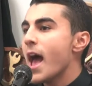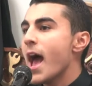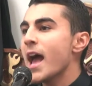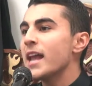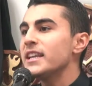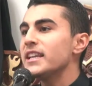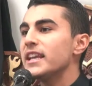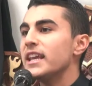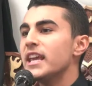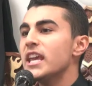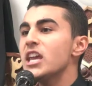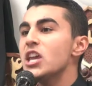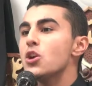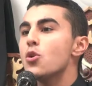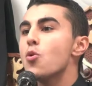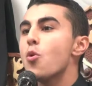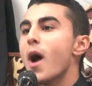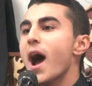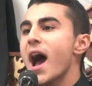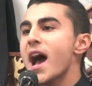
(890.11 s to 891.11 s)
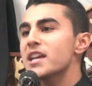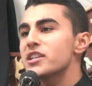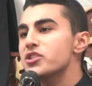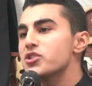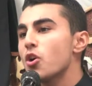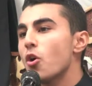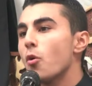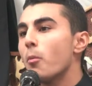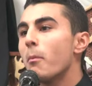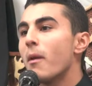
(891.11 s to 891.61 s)
And he who has
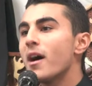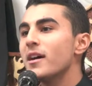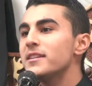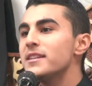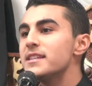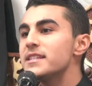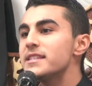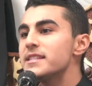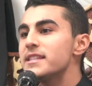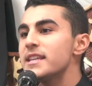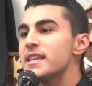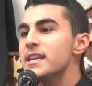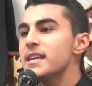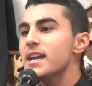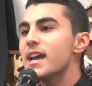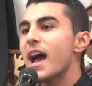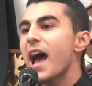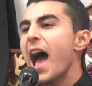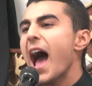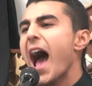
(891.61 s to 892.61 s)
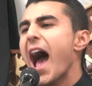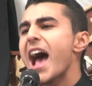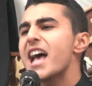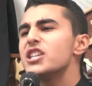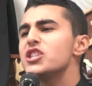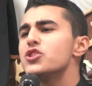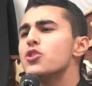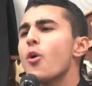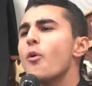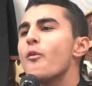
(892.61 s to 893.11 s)
no modesty
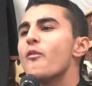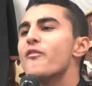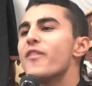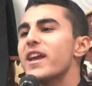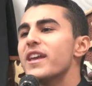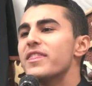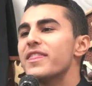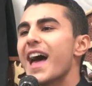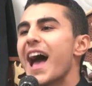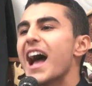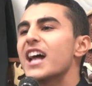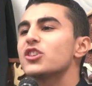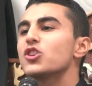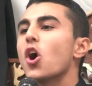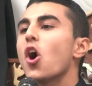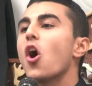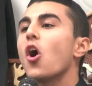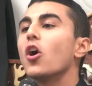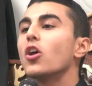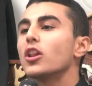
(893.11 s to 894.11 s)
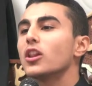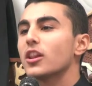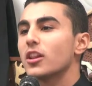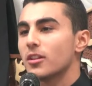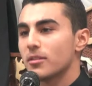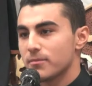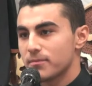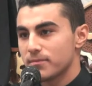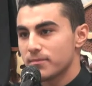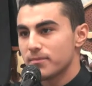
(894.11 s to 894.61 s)
has no faith at all.
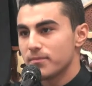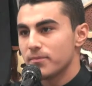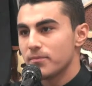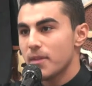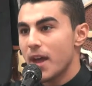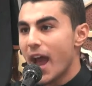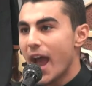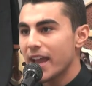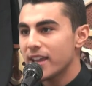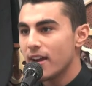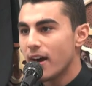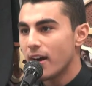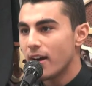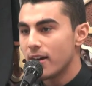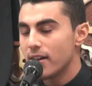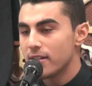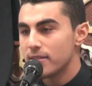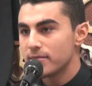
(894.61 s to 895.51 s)
Haya.